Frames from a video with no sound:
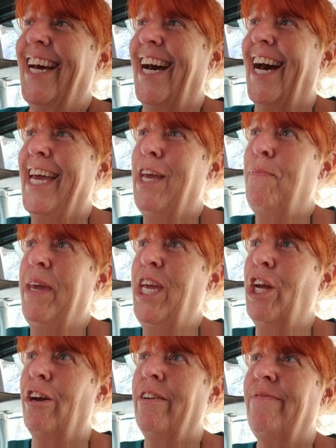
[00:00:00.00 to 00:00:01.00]
I am
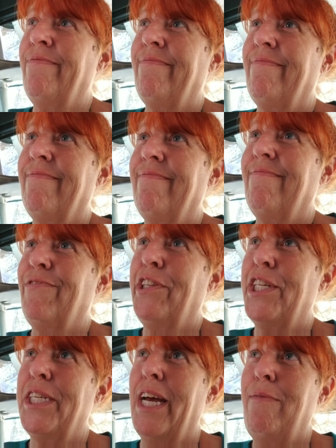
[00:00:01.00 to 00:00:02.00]
here for
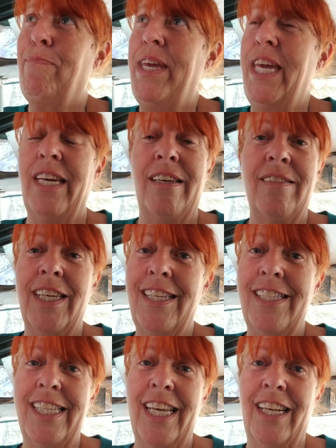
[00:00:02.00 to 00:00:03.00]
the time being
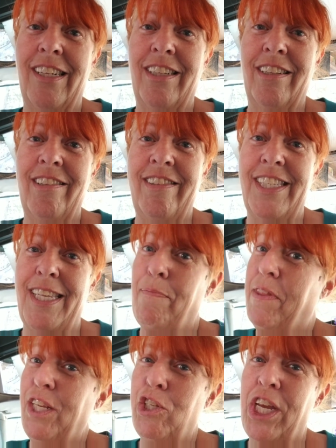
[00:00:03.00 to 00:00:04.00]
until
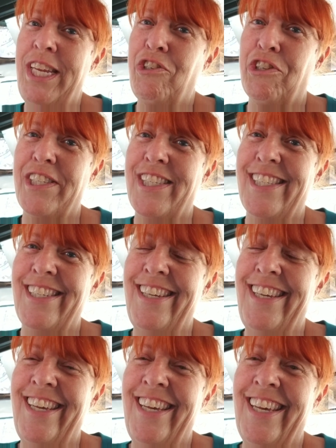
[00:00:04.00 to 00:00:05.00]
something changes.
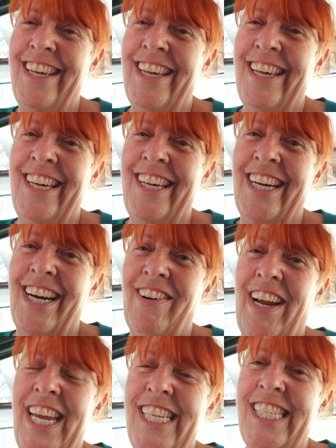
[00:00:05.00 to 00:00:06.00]
All
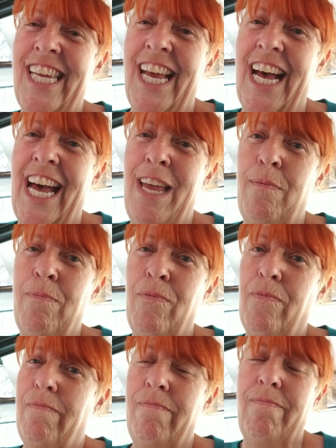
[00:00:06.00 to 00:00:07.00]
right, I'm
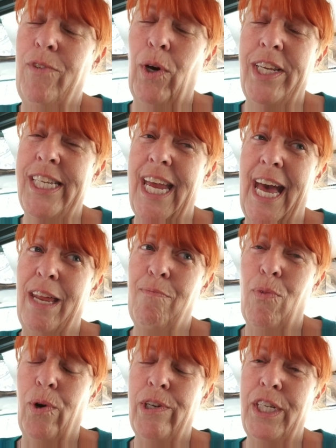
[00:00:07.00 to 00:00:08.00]
going to add
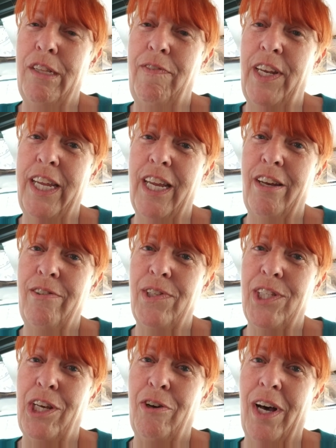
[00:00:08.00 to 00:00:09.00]
more to the video,
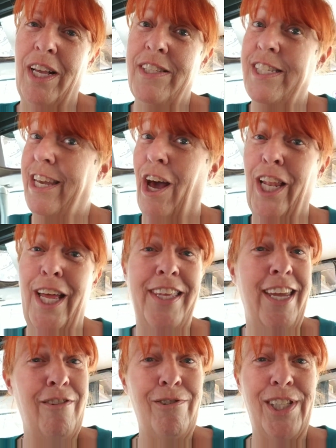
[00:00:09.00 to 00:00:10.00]
so I'll see y'all on
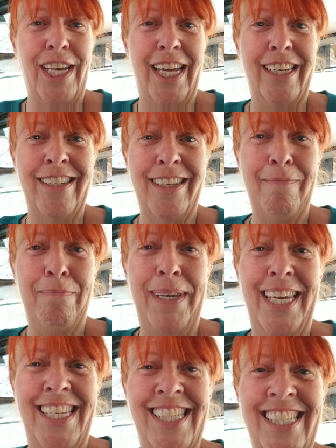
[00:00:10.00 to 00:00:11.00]
the other side.
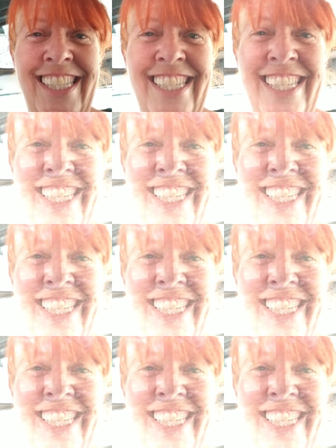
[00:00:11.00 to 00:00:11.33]
Peace.